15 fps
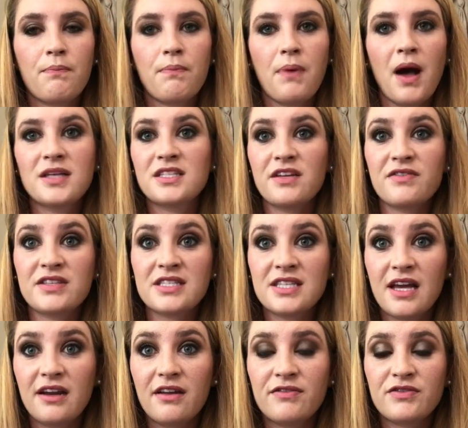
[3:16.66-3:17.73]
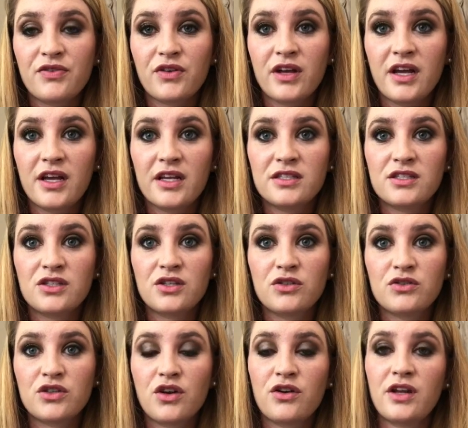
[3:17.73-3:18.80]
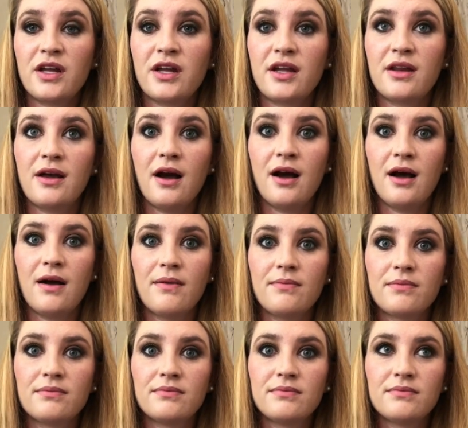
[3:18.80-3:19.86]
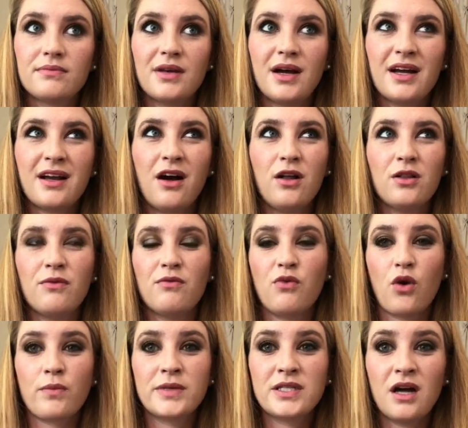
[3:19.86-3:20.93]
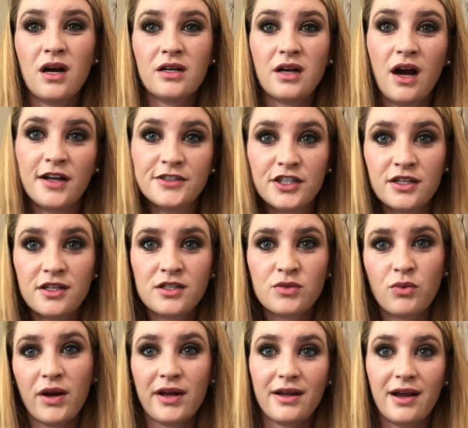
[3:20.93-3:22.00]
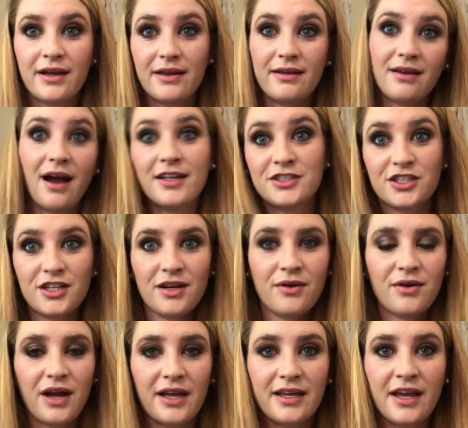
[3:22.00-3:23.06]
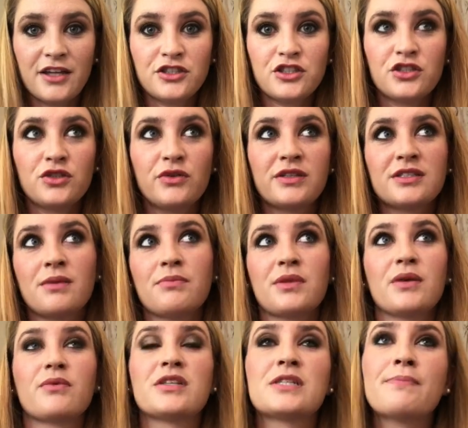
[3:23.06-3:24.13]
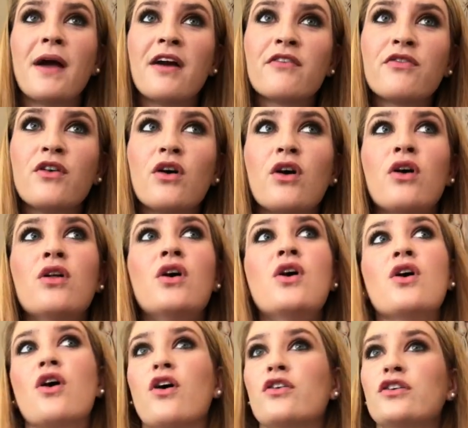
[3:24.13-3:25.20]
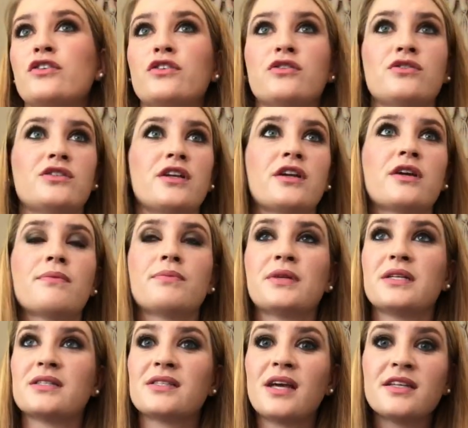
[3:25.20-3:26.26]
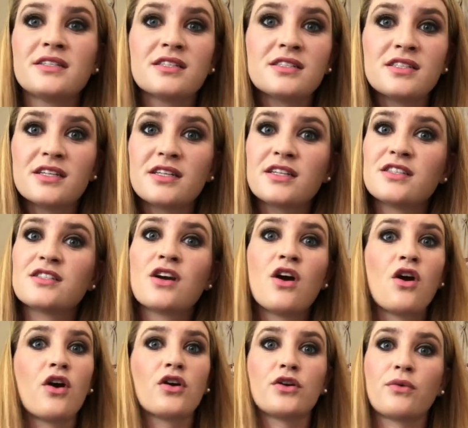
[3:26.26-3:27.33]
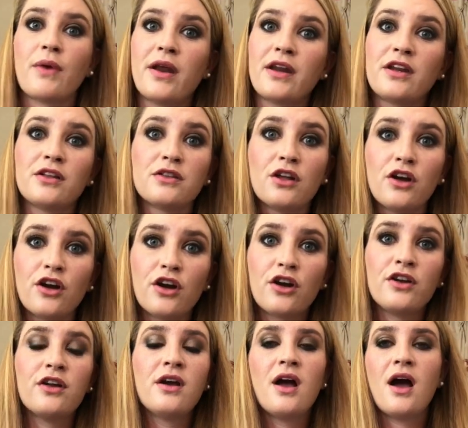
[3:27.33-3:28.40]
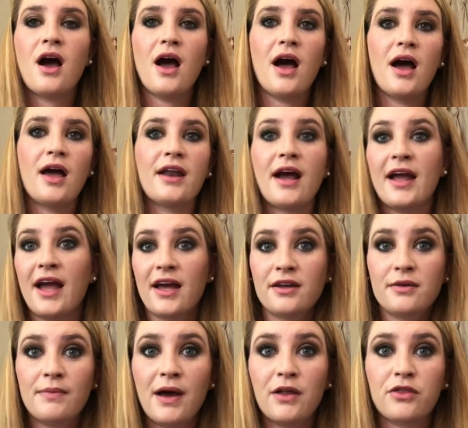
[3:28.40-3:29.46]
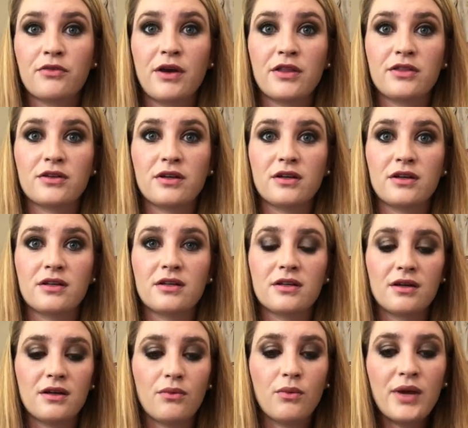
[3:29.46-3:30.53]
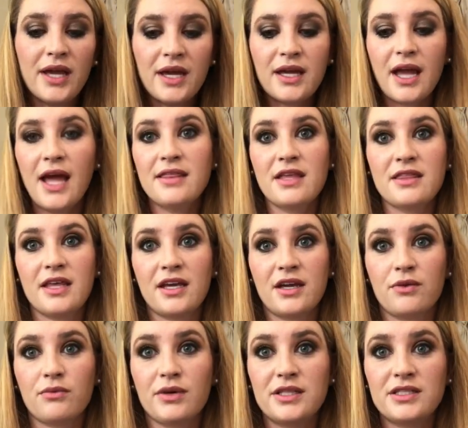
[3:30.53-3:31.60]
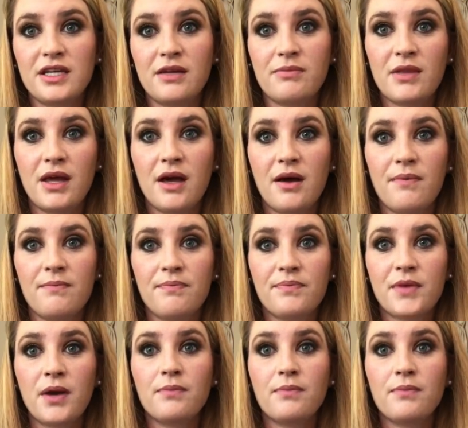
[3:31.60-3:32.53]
positive incentives for kids to turn in, I call them Wormatog gotchas, where I gotcha, I catch you doing something respectful, or you're using complete sentences, or you're ready to learn, and I hand them out throughout the week, and then they can redeem them